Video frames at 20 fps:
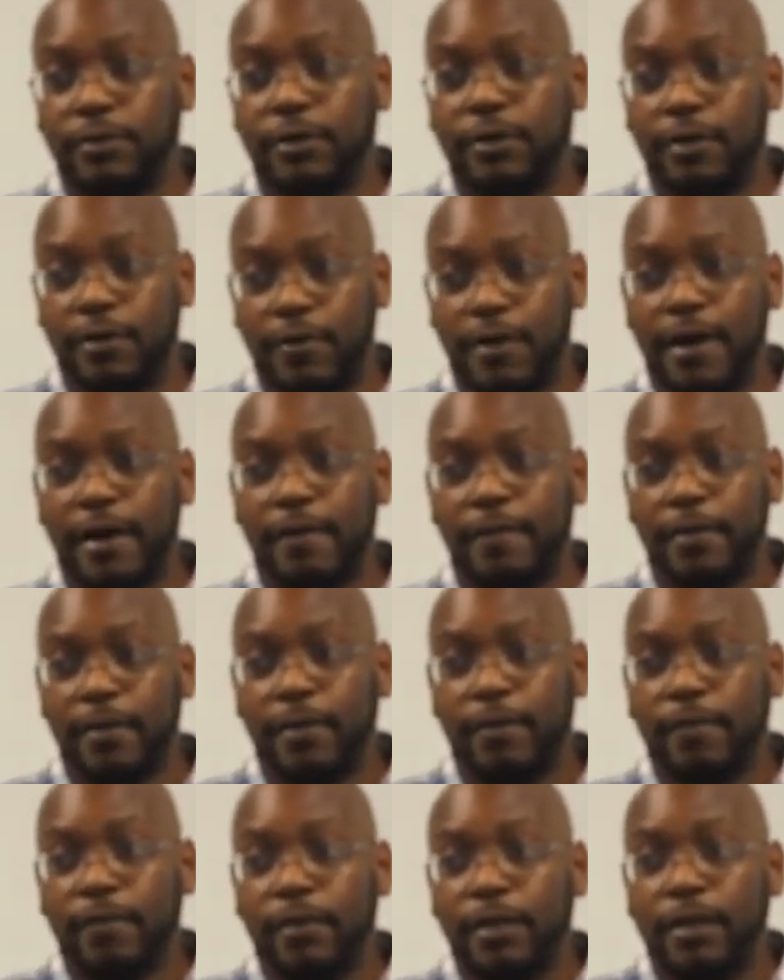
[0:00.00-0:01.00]
All right.
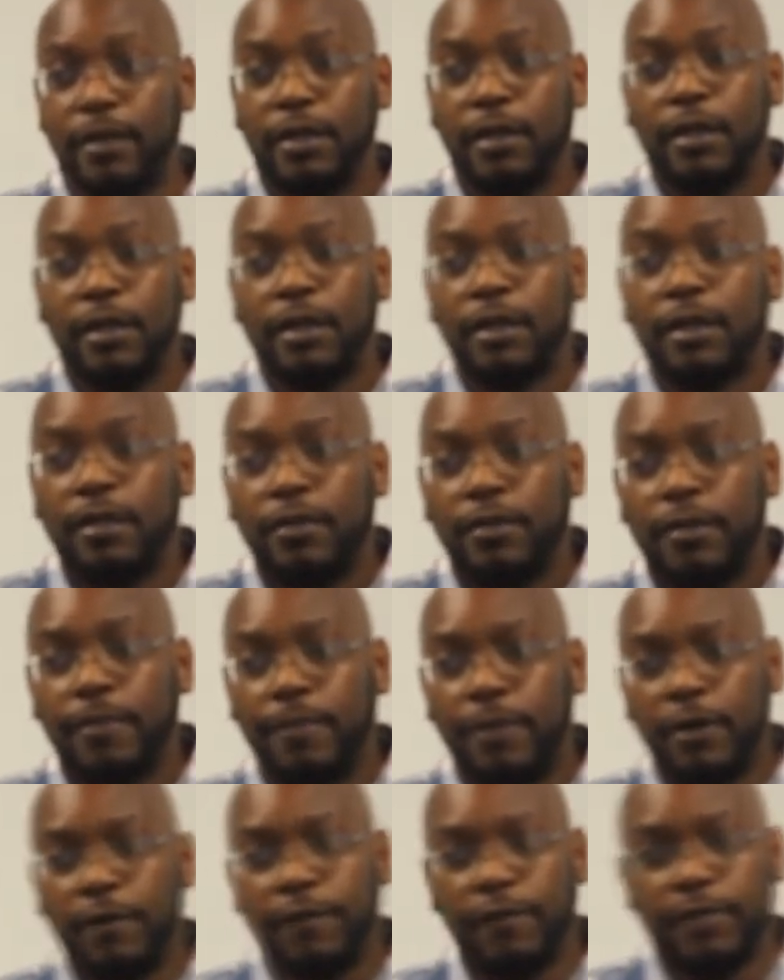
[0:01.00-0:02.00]
The
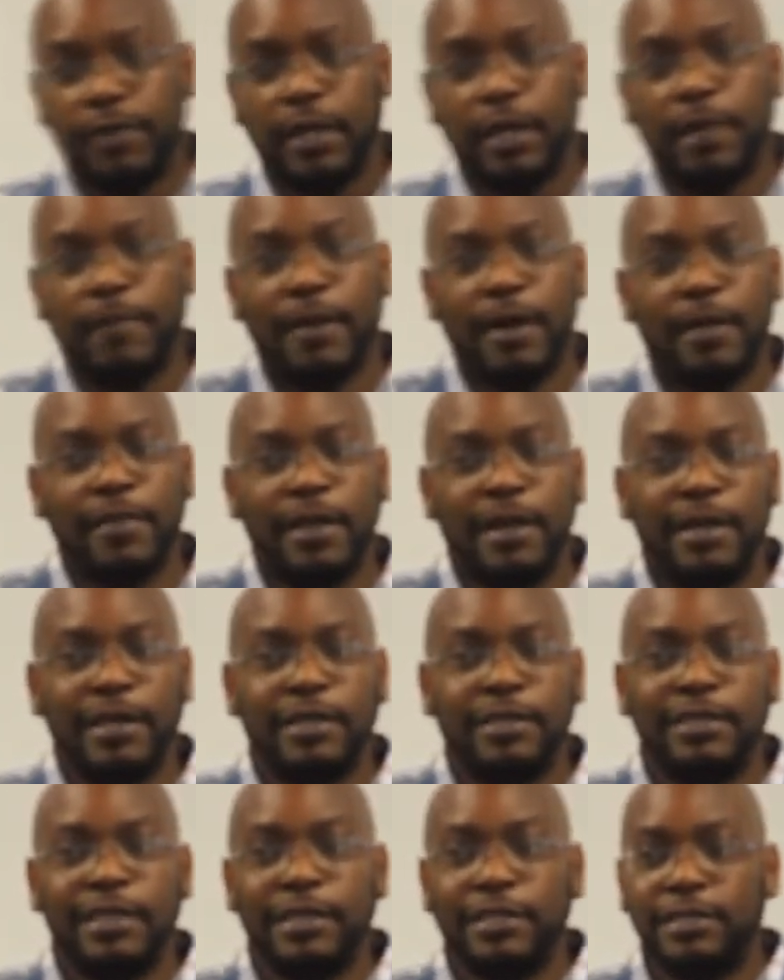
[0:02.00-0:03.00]
beautiful thing about that
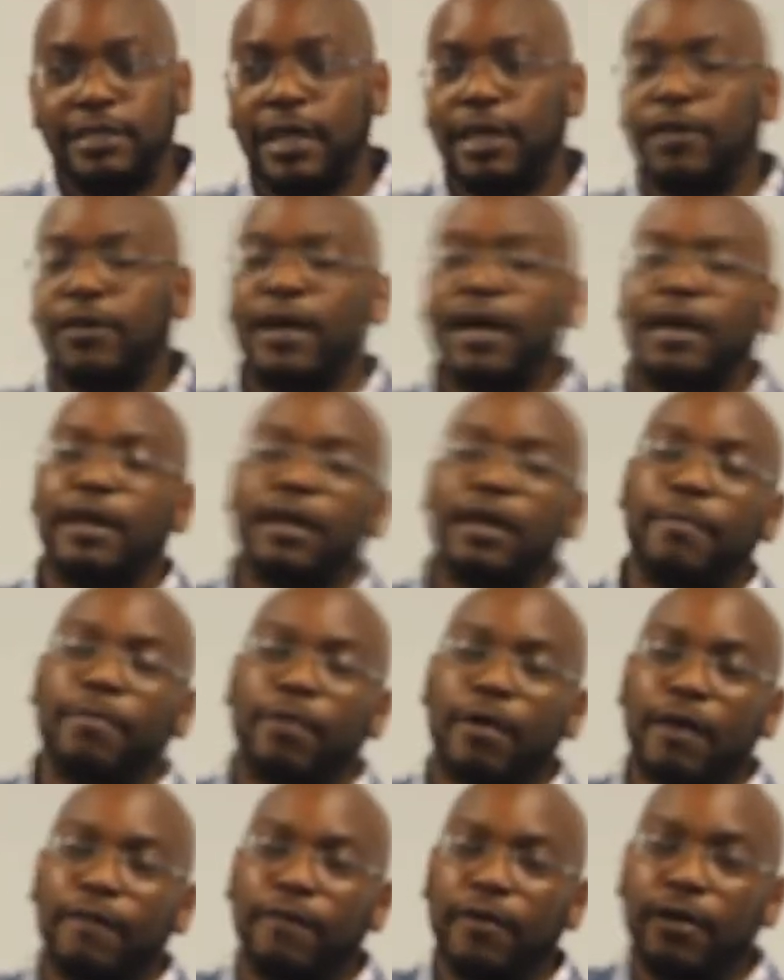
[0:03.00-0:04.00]
is, let's say you had a net
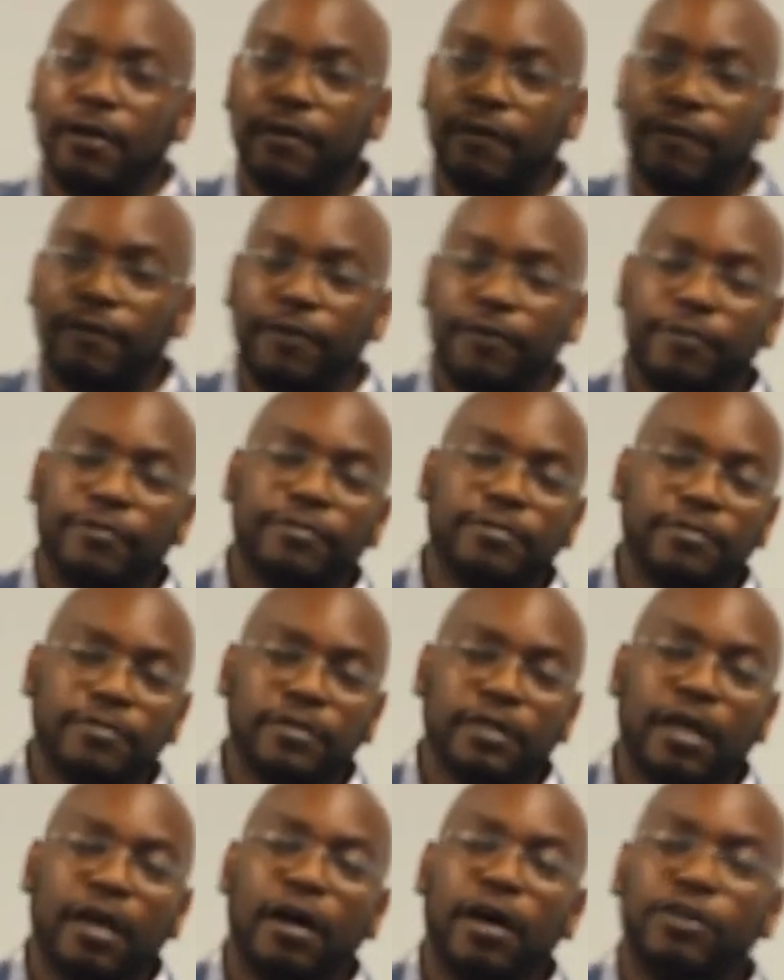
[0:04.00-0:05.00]
profit of
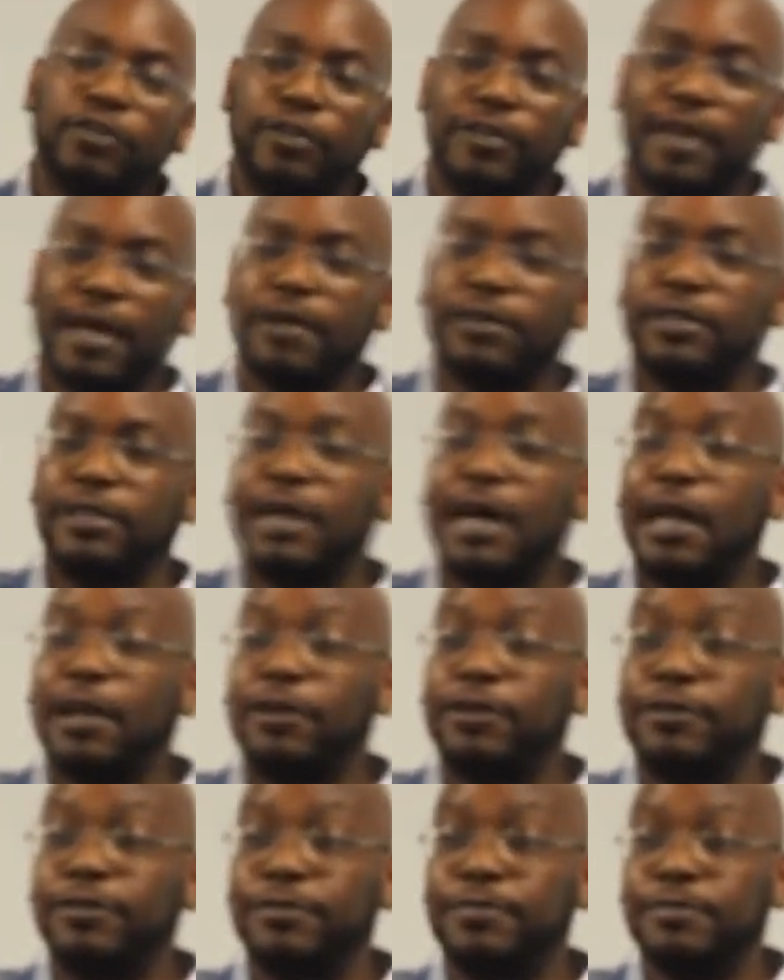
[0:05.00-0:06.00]

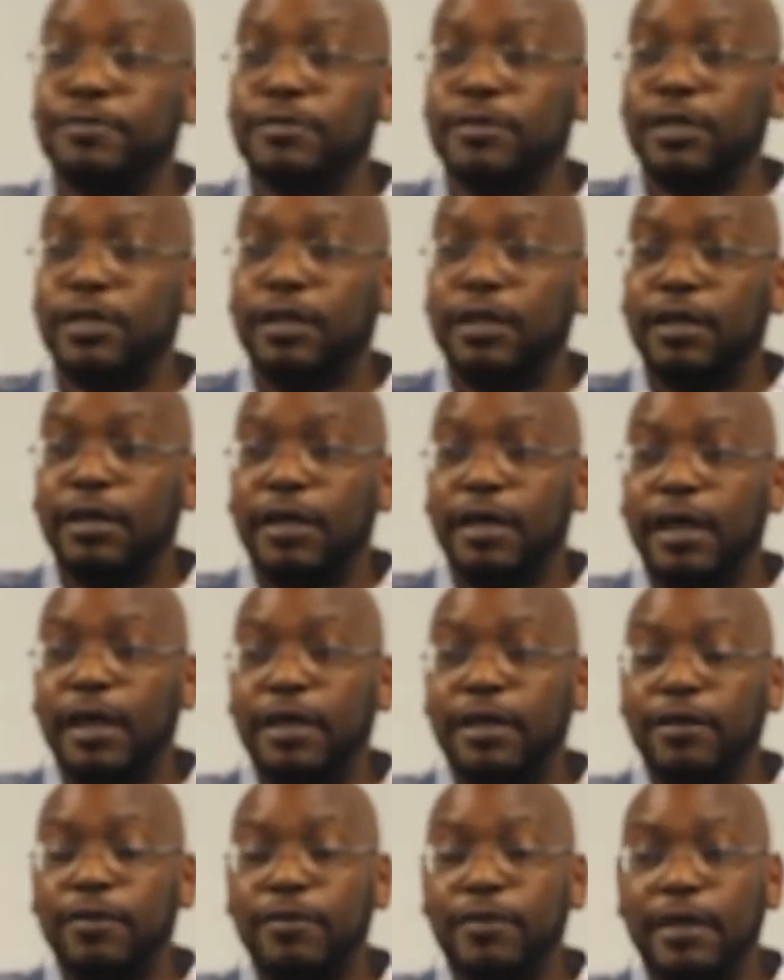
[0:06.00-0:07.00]
$100,000,
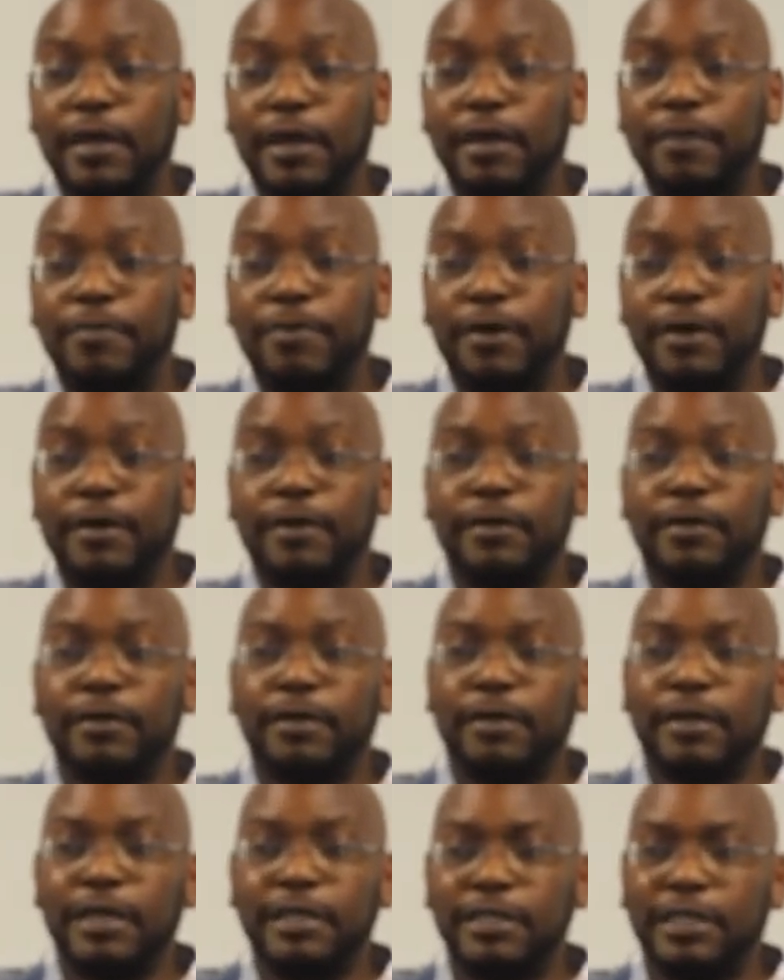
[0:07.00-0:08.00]
and you did put,
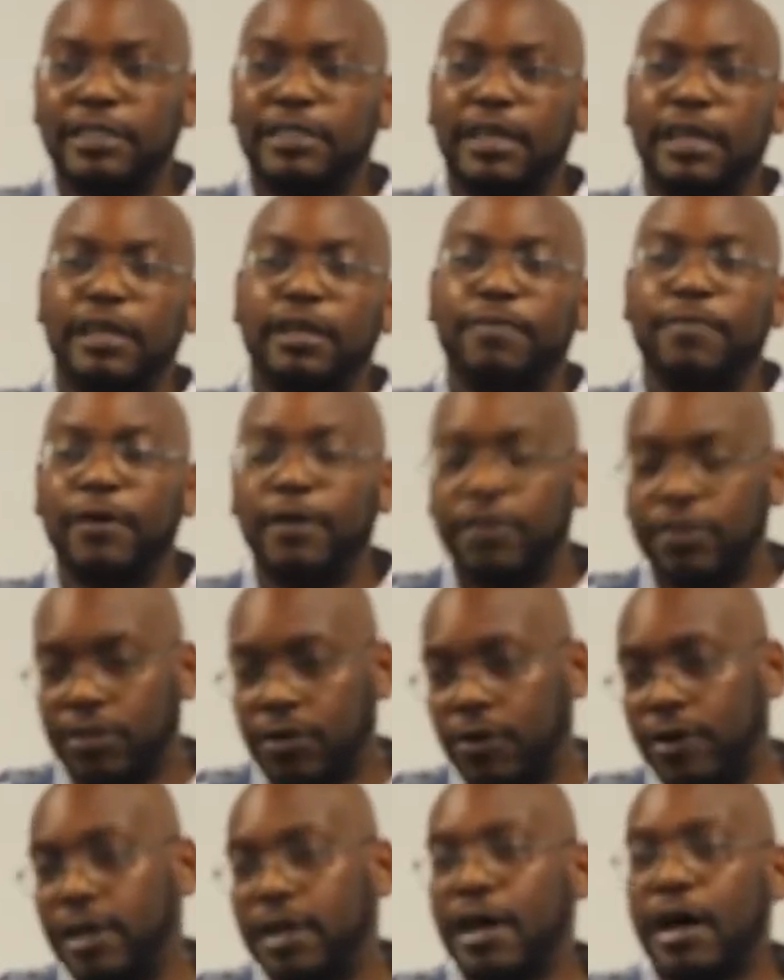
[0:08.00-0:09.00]
let's just say you put
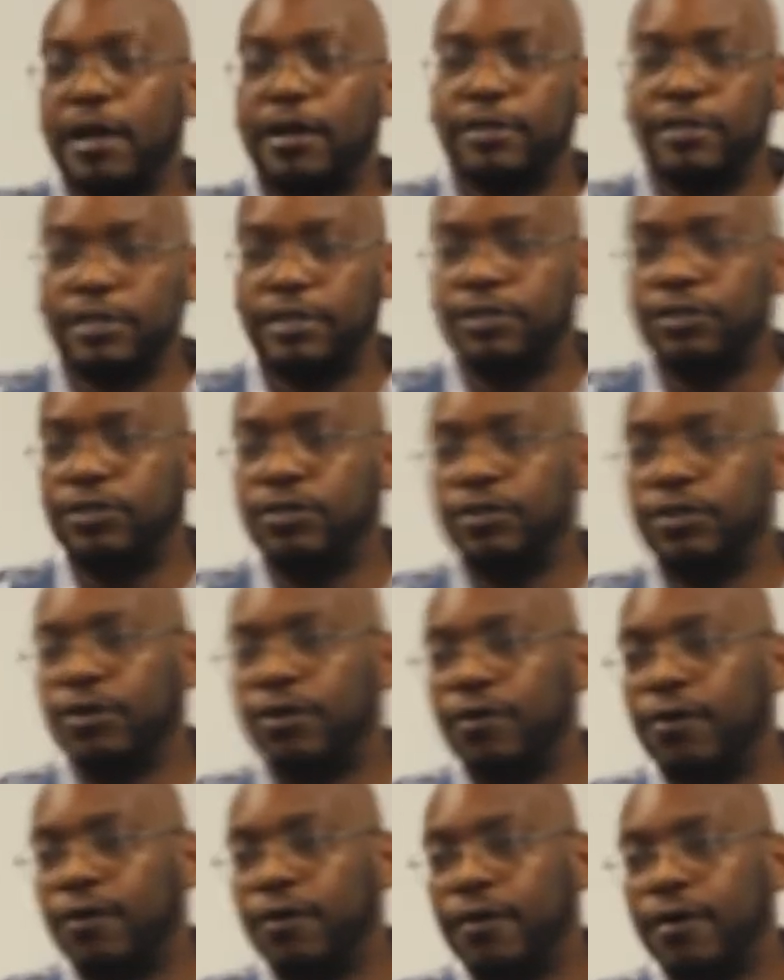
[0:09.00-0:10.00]
$30 into
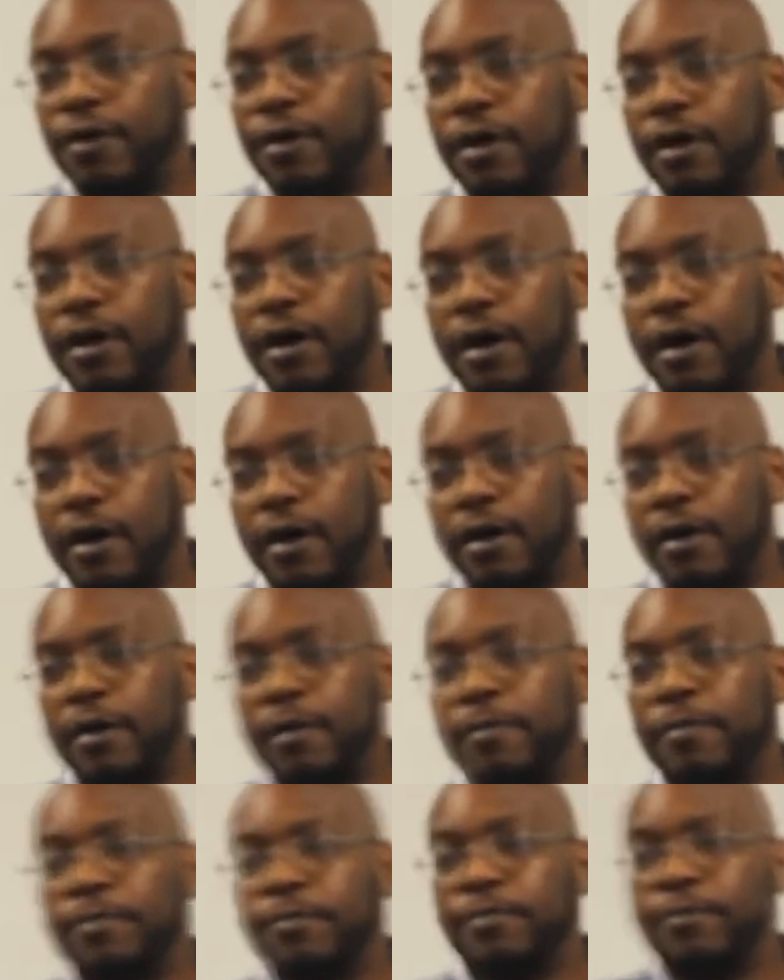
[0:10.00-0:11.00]
your
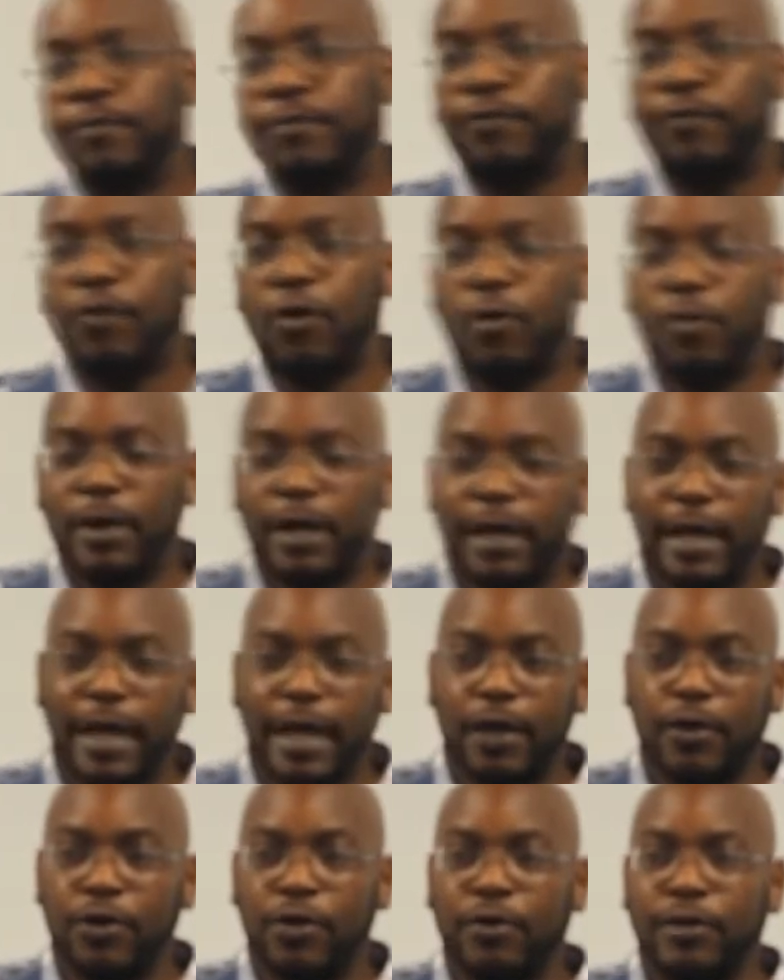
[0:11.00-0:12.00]

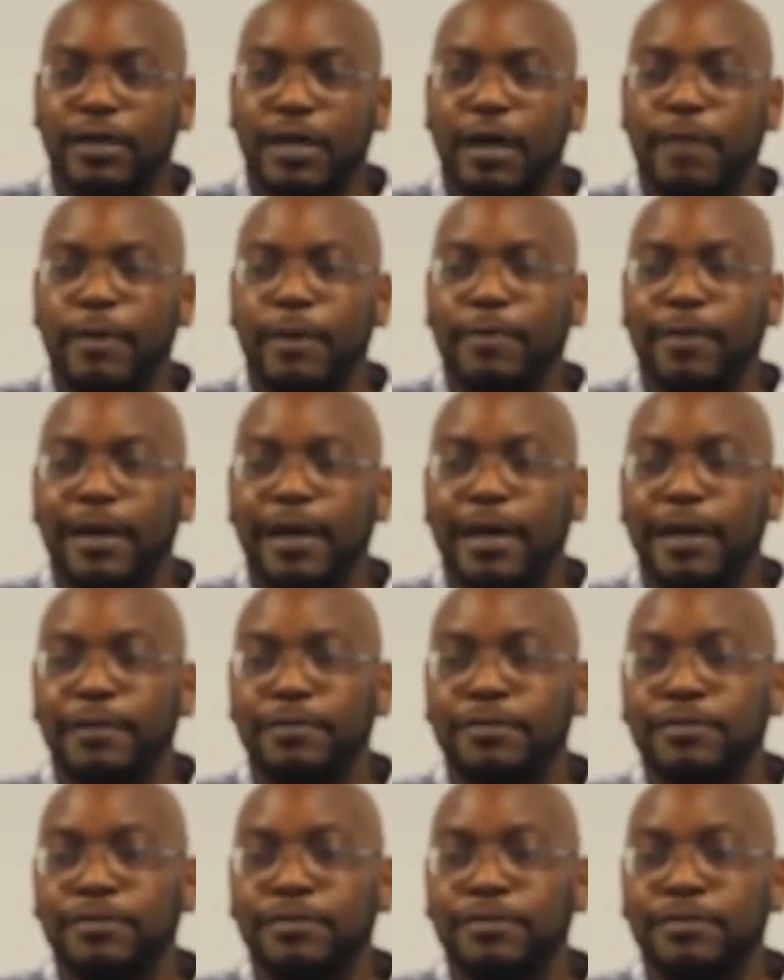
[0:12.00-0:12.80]
401k or your retirement plan.